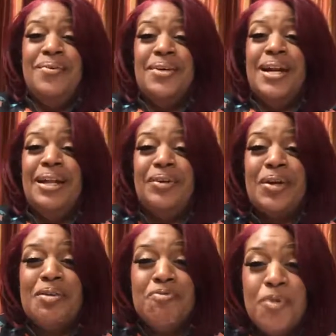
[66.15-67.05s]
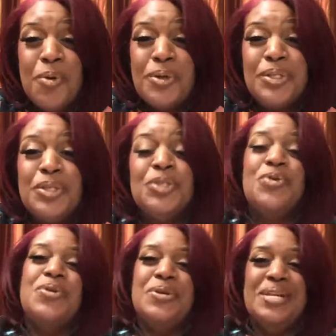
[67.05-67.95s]
we're not looking forward to
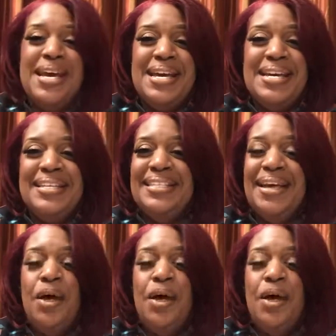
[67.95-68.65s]
shorter days,